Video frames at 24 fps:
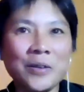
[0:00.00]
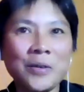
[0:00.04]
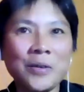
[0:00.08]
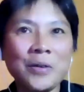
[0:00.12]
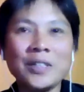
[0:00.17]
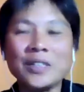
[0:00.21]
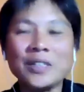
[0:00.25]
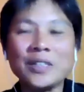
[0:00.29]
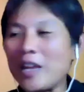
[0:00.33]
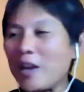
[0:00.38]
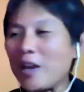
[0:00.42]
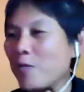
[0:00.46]

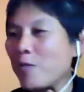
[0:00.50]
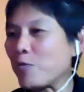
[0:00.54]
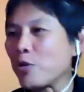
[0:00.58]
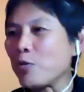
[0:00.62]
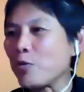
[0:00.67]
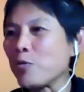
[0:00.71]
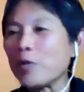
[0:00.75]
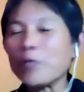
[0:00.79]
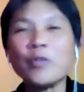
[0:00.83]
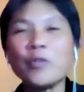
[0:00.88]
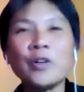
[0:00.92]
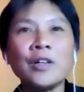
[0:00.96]
It's
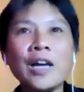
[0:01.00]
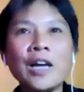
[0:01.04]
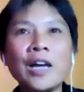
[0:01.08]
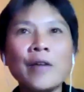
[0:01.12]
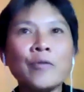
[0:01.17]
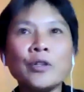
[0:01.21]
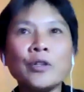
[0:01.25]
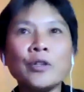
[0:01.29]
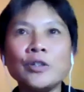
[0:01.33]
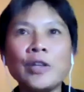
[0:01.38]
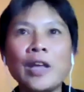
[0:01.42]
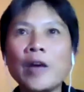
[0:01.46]
every river,
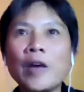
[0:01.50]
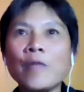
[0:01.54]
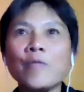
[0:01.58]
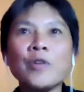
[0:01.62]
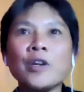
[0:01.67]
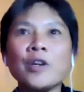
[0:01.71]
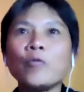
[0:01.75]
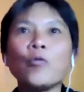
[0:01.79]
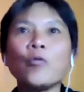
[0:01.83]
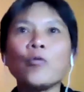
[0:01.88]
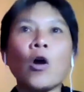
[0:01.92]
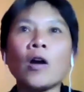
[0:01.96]

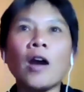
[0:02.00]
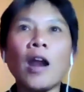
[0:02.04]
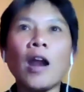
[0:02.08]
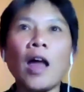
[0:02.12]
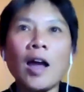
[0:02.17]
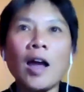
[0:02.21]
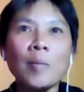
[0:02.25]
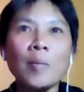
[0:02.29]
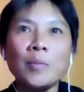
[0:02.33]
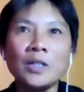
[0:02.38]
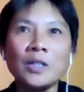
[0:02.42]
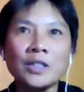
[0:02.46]
every rock
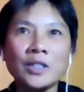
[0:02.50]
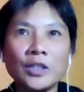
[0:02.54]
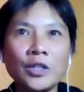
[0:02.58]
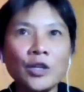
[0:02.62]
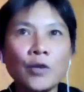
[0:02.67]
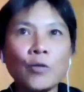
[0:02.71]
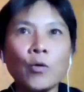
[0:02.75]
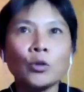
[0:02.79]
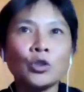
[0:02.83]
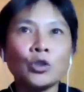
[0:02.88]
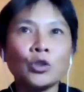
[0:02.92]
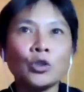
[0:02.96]
climb is a
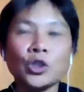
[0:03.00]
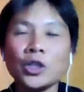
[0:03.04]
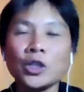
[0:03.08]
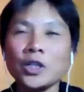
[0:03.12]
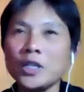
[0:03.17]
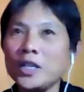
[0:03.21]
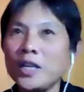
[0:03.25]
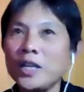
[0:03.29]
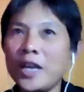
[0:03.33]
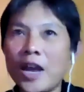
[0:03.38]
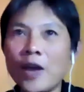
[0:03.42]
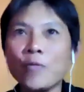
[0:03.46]
hero's
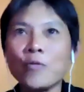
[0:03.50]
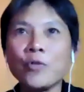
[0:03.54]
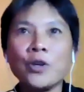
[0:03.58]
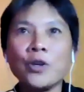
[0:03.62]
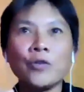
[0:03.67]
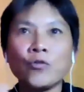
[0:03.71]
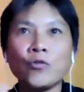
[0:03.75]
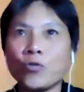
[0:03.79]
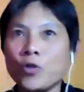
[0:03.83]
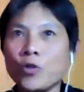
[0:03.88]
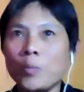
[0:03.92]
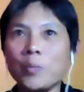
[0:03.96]
journey.
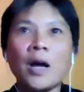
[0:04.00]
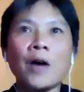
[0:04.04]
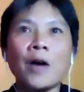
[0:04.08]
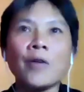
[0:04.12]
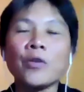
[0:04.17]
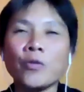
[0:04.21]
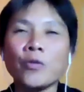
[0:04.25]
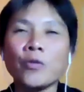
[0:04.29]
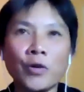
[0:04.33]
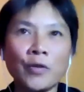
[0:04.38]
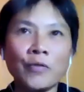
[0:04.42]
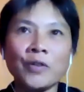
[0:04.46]
Every trip
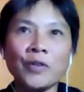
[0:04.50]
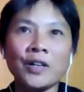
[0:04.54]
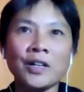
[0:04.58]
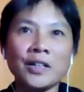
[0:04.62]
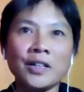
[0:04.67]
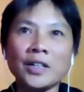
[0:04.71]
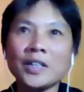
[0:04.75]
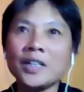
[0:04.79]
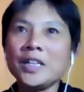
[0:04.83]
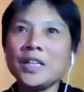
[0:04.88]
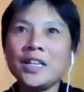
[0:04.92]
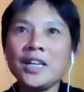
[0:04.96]
down the
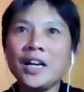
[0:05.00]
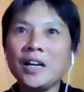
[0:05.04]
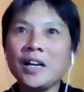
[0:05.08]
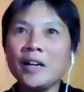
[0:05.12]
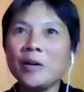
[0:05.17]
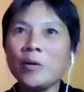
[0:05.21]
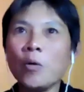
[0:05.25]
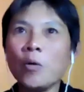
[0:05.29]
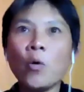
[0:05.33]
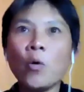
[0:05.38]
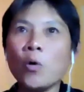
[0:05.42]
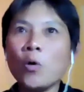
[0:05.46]
river
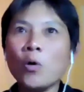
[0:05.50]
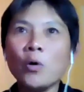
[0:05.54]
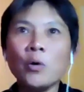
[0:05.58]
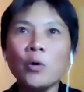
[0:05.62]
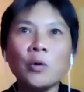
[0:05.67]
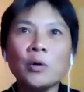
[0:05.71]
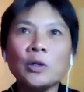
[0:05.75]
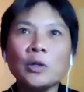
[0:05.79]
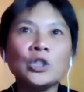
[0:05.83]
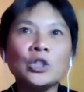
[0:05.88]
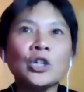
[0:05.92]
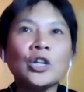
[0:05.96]

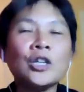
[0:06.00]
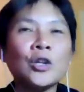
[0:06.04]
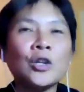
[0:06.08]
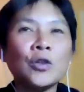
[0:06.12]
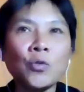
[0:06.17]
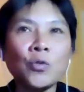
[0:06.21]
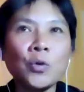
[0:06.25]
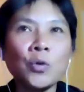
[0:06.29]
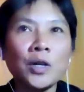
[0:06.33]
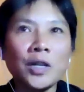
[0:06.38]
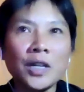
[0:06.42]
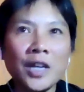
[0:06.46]
or a journey
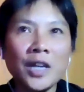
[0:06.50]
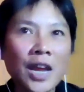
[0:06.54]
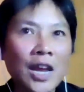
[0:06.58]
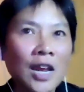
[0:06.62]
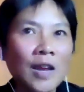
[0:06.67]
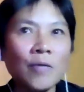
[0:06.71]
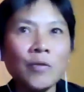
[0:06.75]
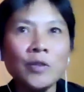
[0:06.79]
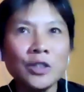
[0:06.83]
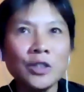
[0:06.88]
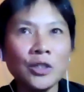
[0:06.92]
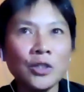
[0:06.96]
through a
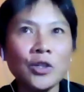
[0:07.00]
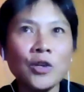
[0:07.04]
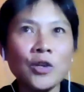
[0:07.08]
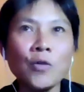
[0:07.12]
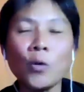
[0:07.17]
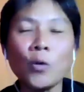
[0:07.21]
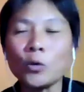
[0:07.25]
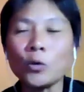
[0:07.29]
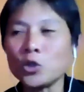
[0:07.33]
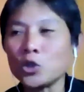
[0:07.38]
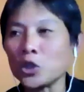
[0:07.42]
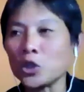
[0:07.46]
cave is a
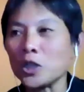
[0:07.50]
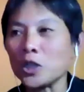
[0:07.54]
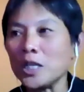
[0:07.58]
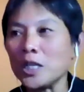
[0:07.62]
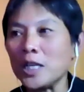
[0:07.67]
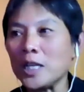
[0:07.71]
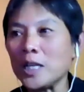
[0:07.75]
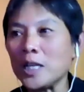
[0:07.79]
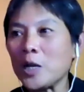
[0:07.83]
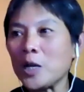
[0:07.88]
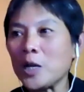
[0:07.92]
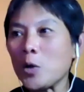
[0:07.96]
hero's
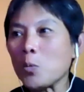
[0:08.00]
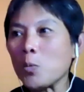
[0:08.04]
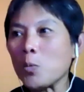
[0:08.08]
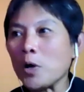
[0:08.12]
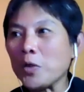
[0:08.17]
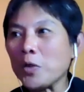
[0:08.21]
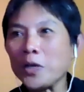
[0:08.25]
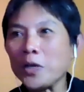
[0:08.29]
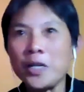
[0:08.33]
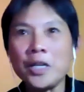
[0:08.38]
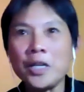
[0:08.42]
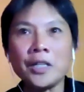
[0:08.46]
journey.
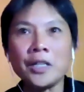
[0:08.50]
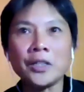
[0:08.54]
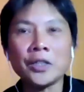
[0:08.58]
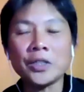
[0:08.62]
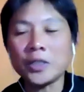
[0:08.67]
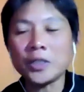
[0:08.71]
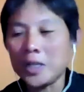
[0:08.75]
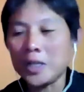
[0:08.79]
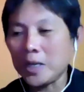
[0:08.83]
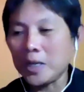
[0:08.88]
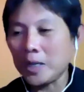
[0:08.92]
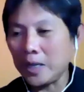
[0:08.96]
Whether
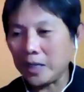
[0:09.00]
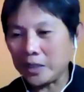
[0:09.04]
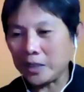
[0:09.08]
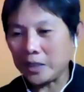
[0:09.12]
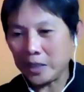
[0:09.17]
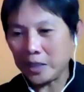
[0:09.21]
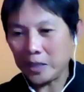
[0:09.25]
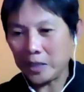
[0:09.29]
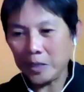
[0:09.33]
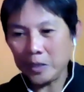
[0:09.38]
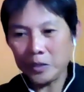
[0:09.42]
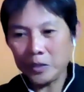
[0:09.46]
it's
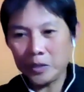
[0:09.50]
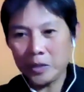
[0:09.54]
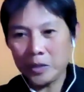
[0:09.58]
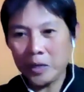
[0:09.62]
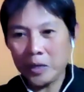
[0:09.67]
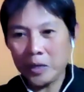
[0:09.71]
a